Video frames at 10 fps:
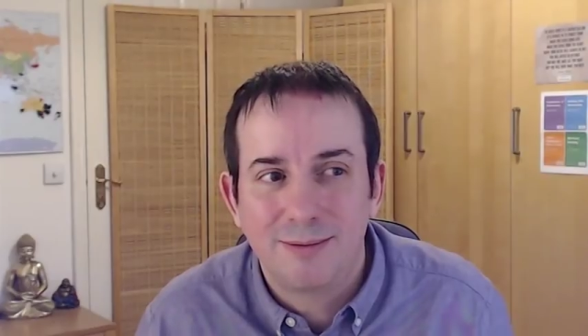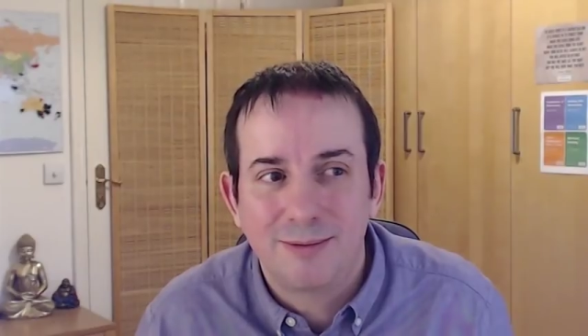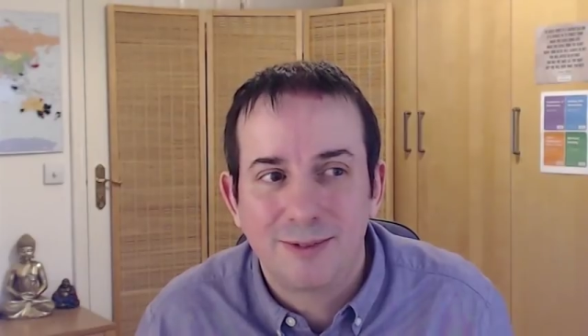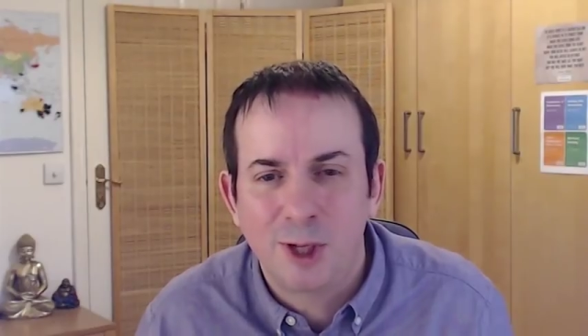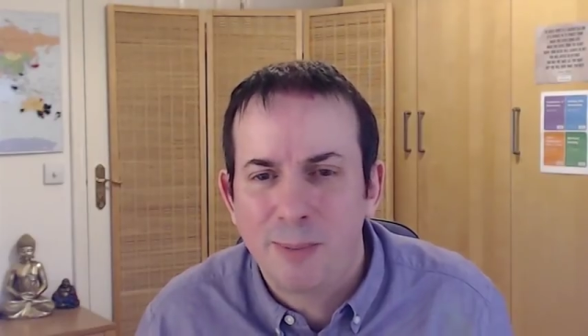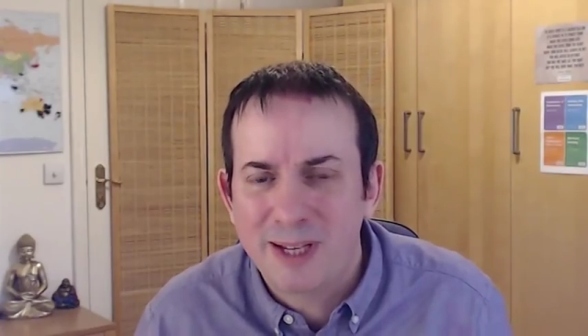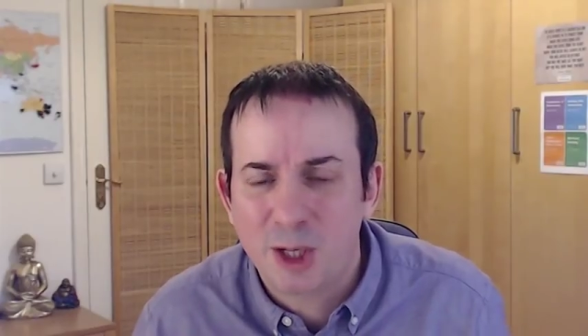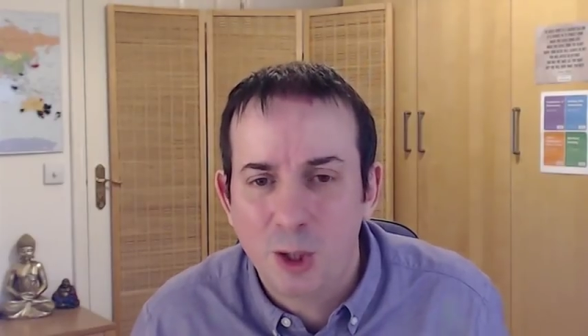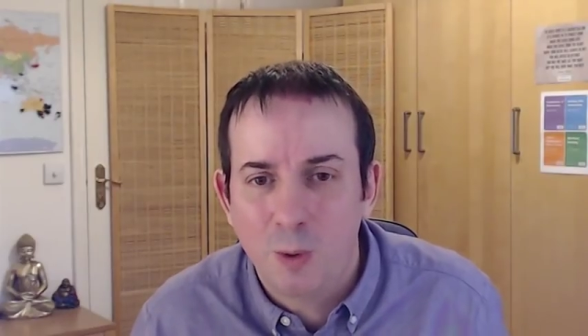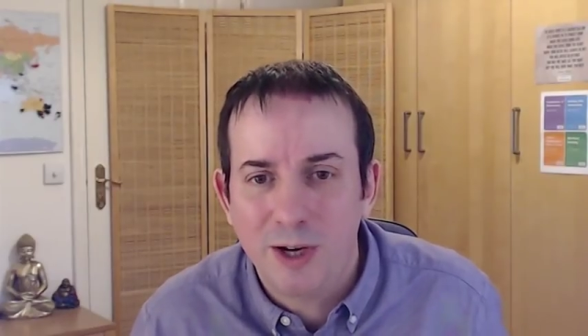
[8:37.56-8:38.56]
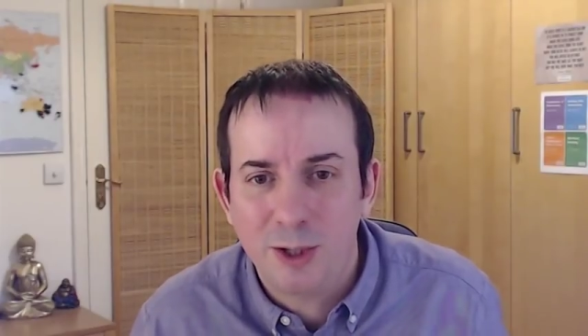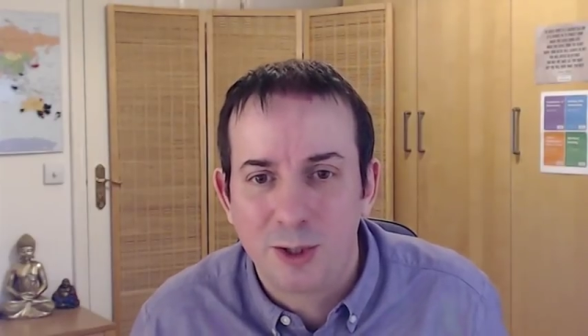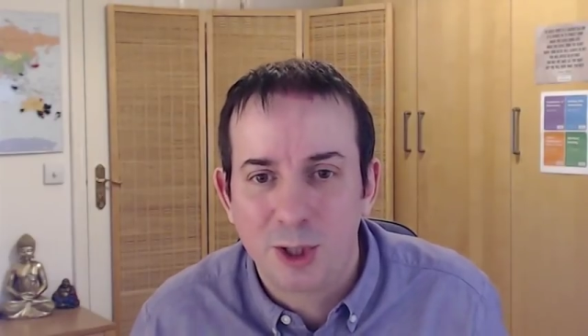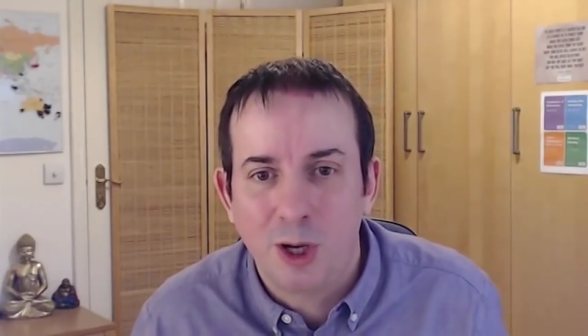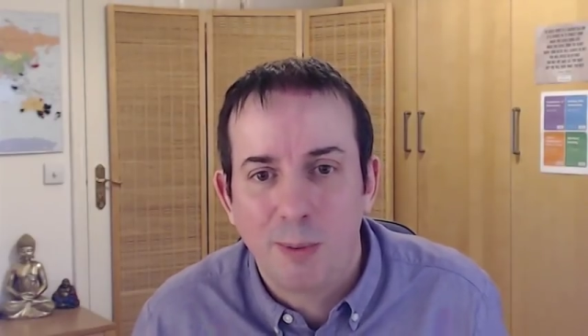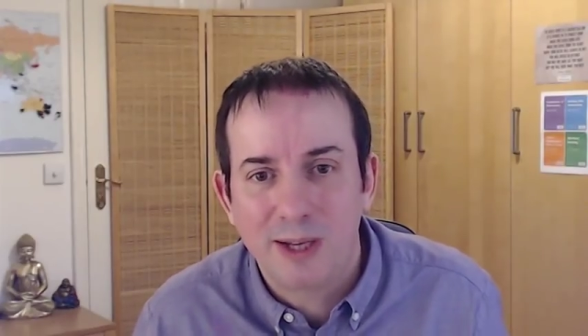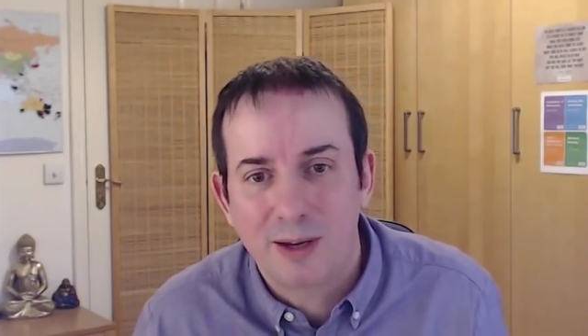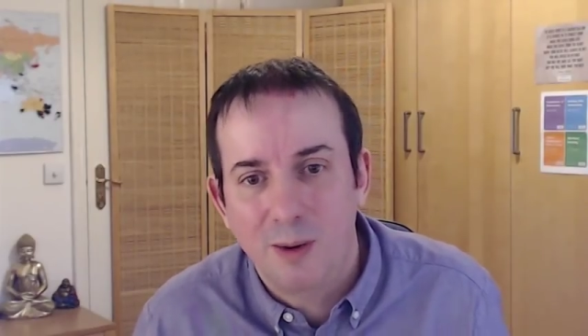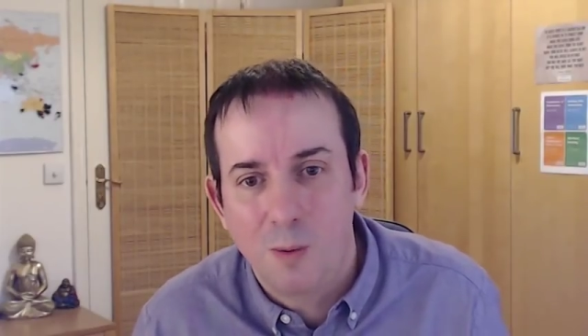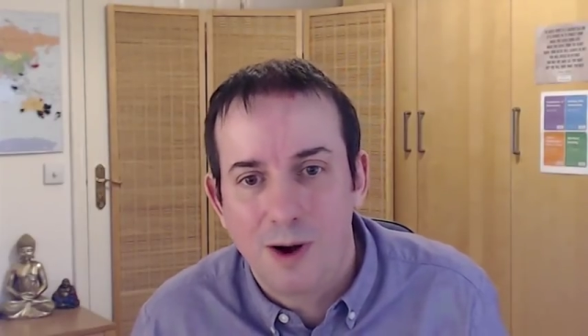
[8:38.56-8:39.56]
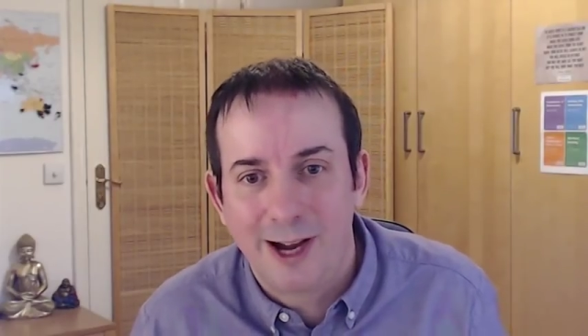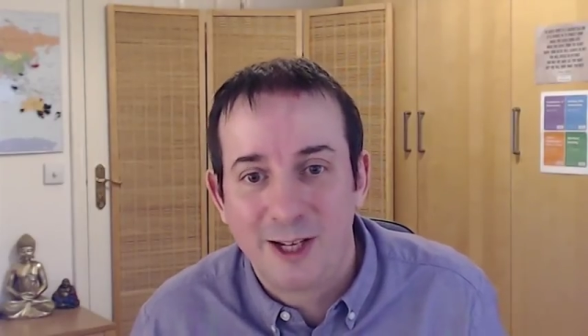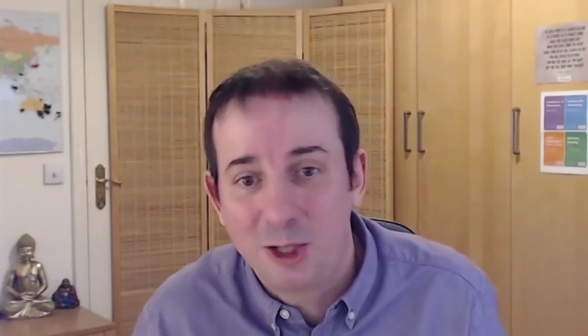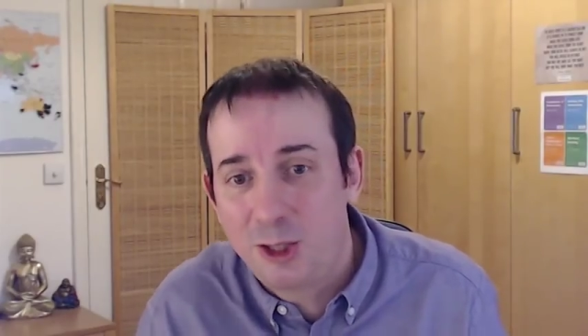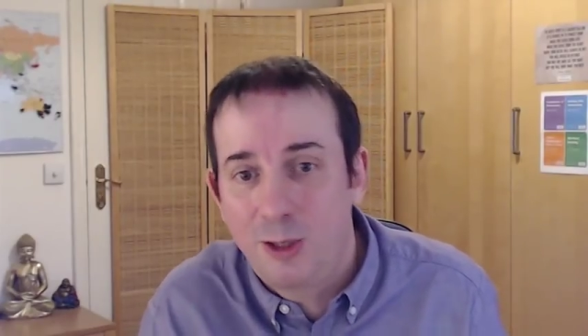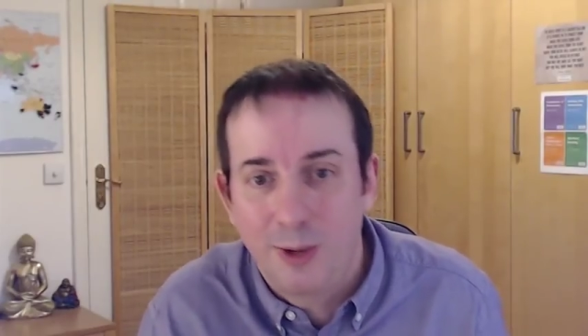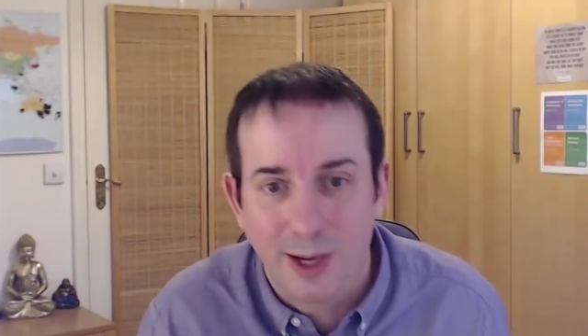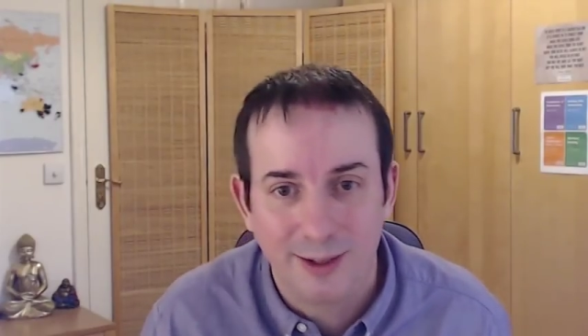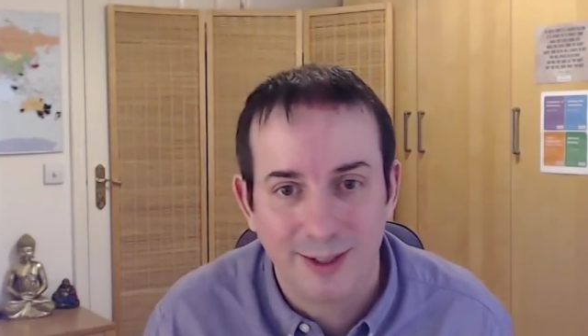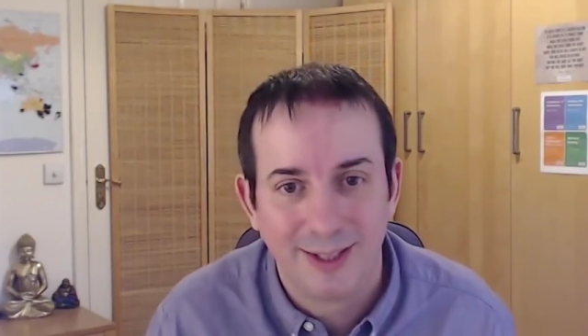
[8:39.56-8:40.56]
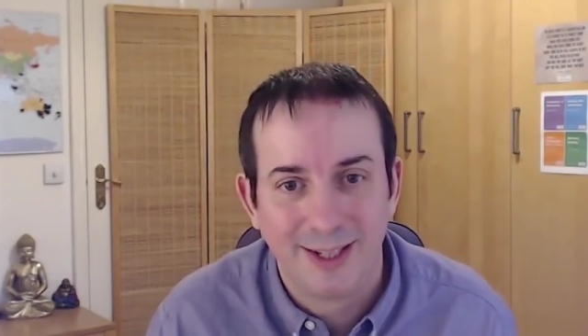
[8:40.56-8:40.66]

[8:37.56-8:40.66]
stop asking questions, stop asking why, just do it.